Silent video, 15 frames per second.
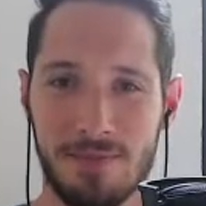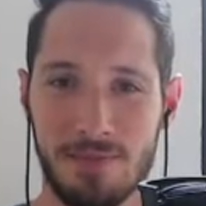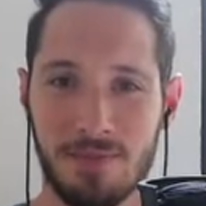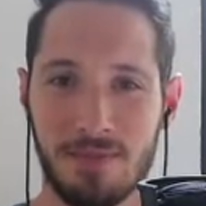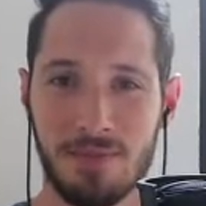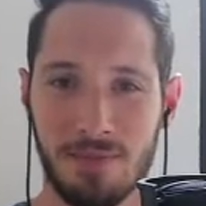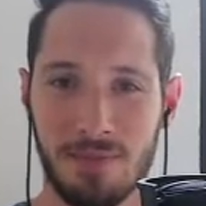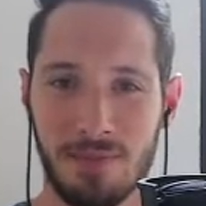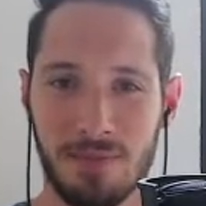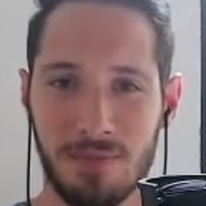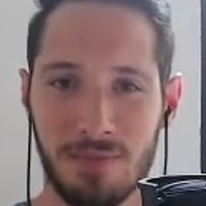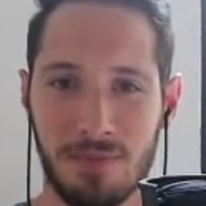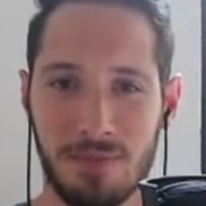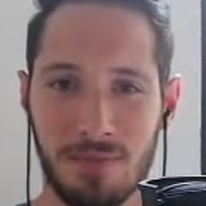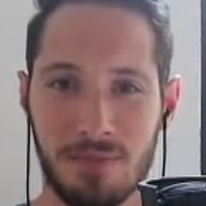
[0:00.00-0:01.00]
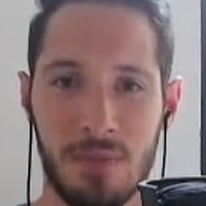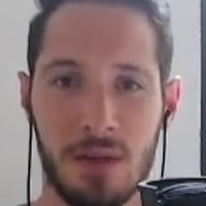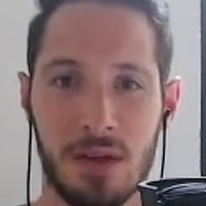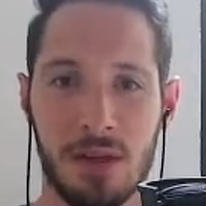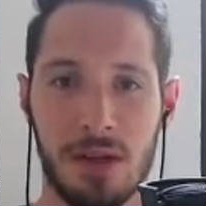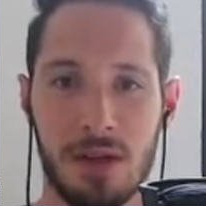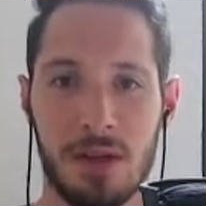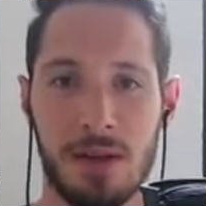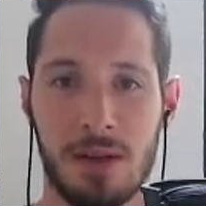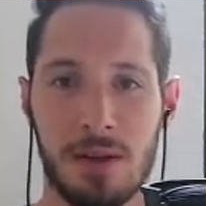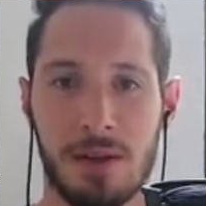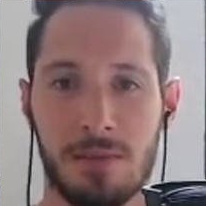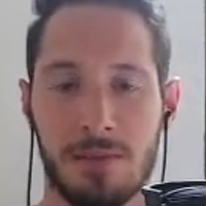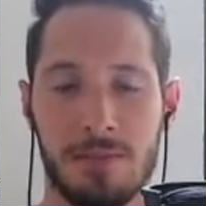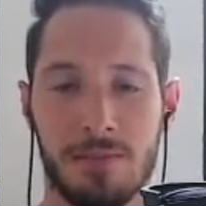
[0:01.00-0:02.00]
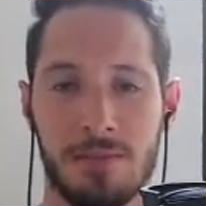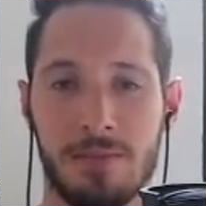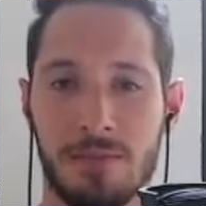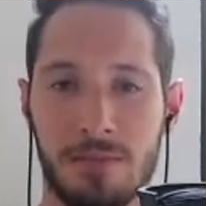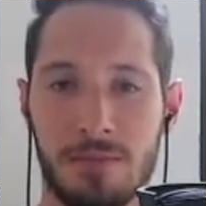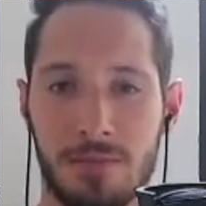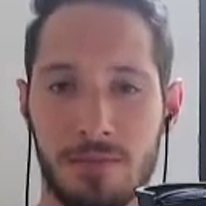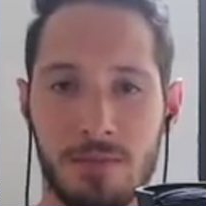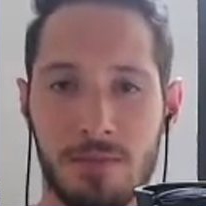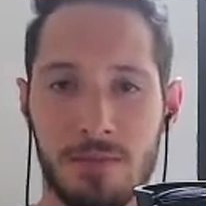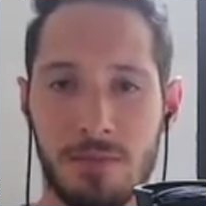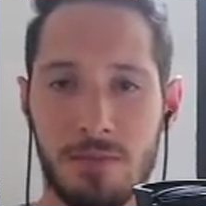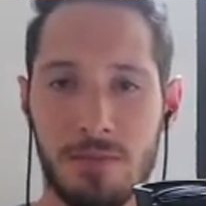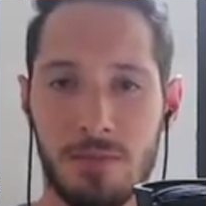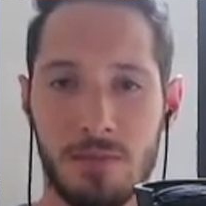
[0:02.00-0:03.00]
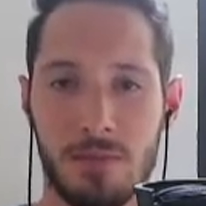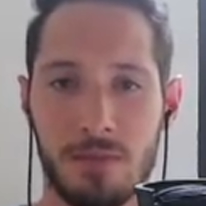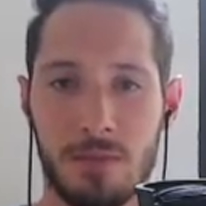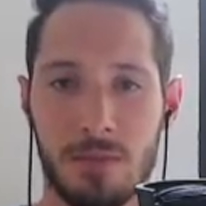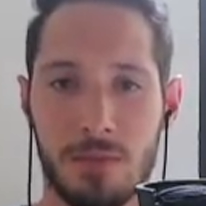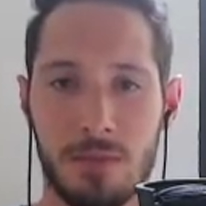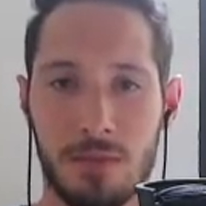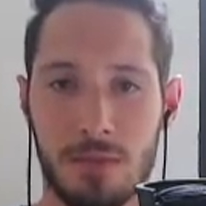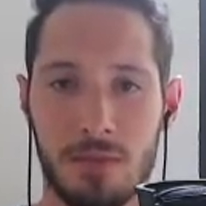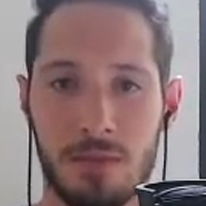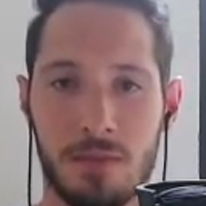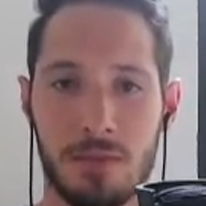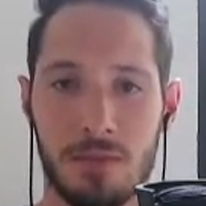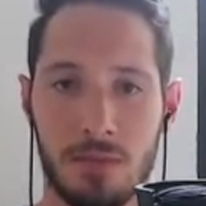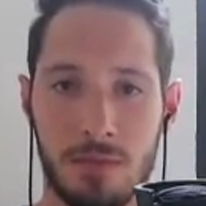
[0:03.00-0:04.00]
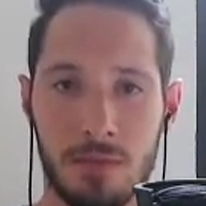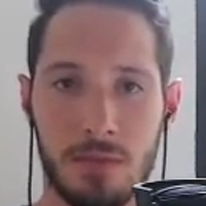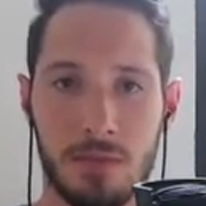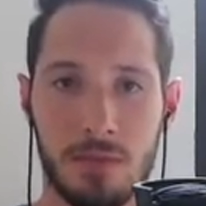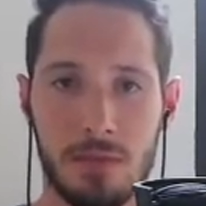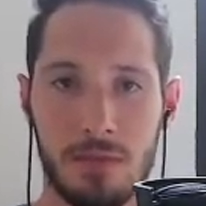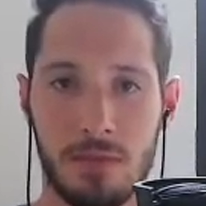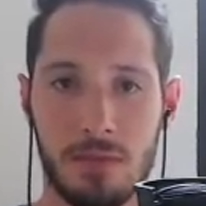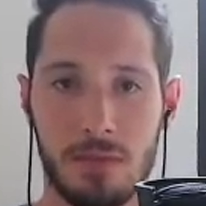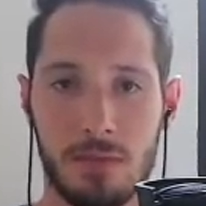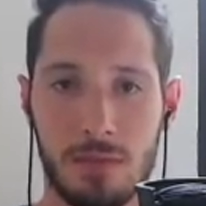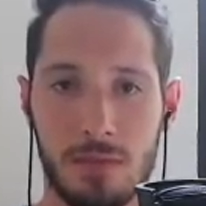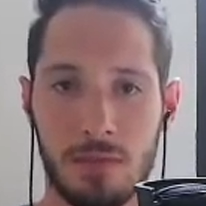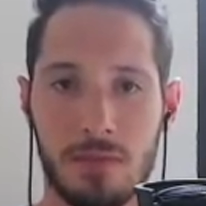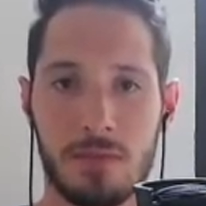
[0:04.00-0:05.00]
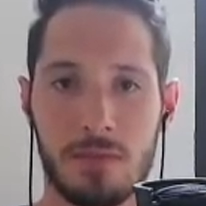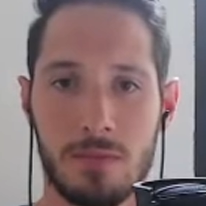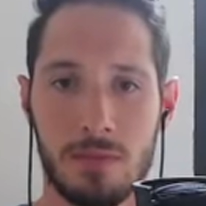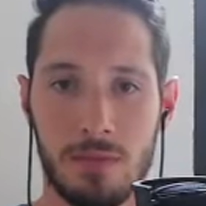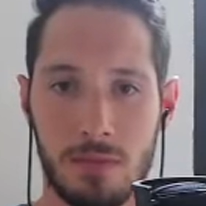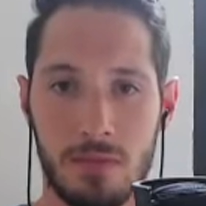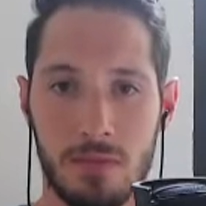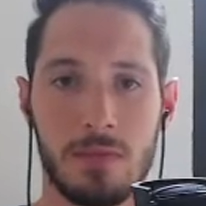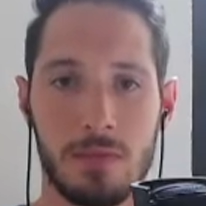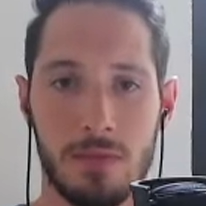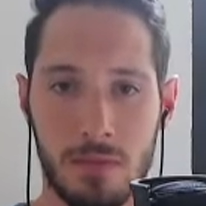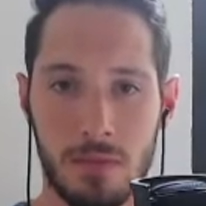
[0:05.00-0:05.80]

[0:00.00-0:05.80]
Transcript: This person isn't speaking.